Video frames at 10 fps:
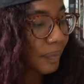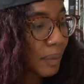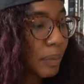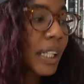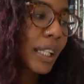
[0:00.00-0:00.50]

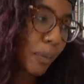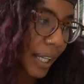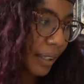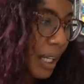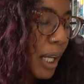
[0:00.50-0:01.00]
But
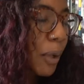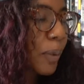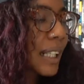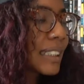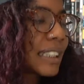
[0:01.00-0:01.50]
anyway,
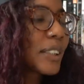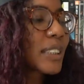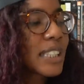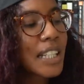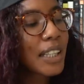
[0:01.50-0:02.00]
when I see her
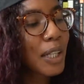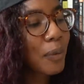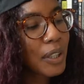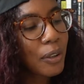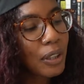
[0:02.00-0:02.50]
sitting there
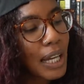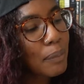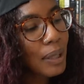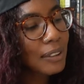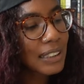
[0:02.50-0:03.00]
with her
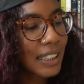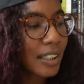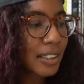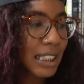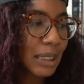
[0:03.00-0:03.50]
light brown skin
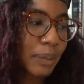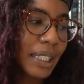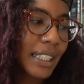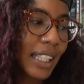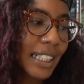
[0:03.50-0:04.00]
on
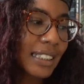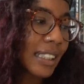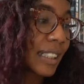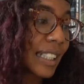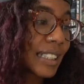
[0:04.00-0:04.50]
display like
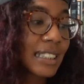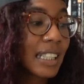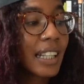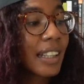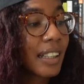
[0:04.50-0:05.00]
sun-kissed
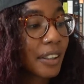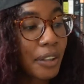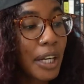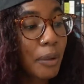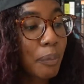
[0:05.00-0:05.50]
sand and her
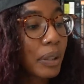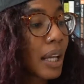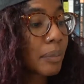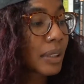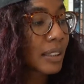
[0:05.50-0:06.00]
hair
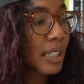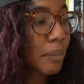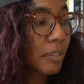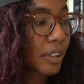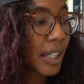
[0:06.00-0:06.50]
plopped on top
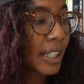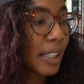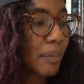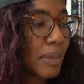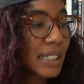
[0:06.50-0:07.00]
of her head
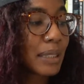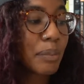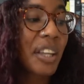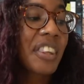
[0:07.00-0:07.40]
in a messy bun